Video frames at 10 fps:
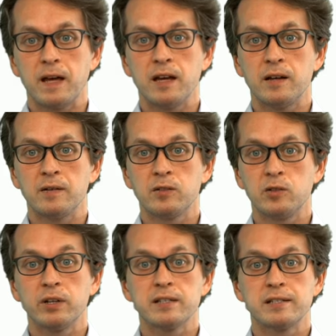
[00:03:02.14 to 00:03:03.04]
uh,
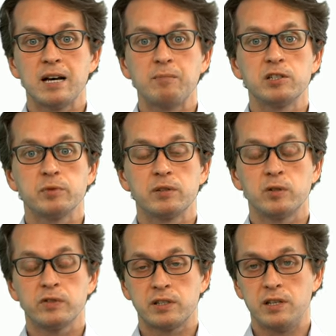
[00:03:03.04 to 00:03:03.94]
during the establishment
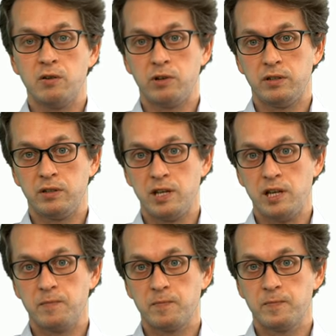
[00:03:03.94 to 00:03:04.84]
of a secret key.